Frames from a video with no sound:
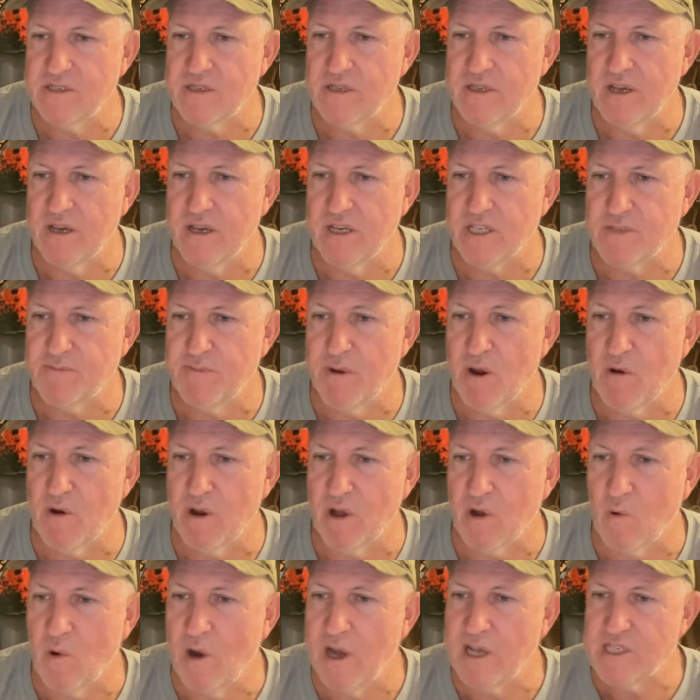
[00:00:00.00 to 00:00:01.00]
The Spirit
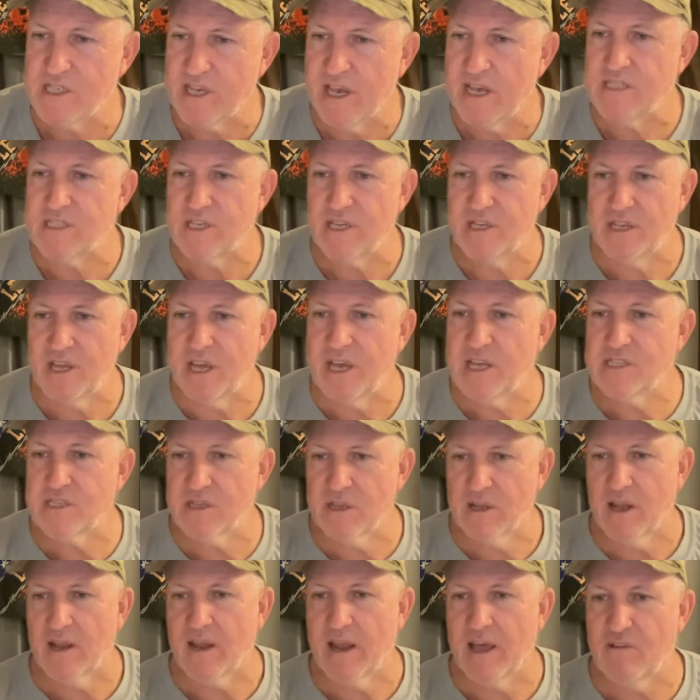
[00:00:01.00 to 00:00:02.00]
of Queensland's a
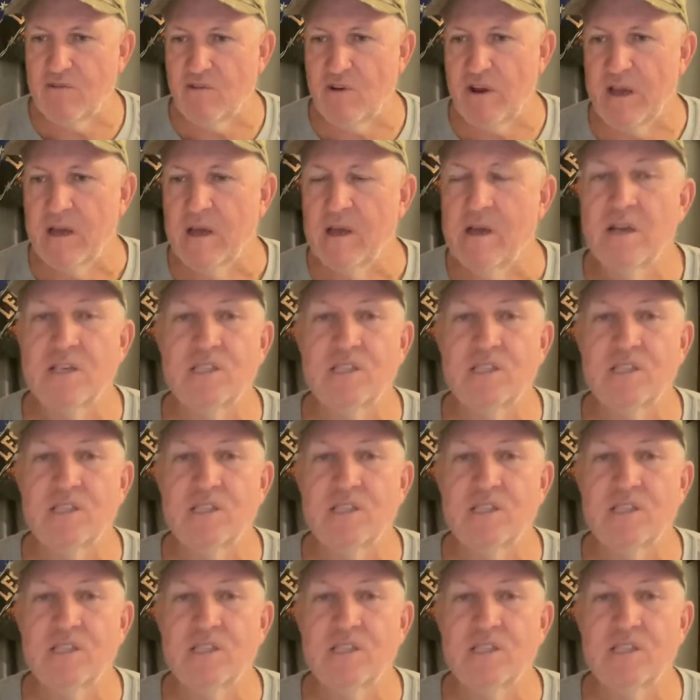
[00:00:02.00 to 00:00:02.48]
diesel electric.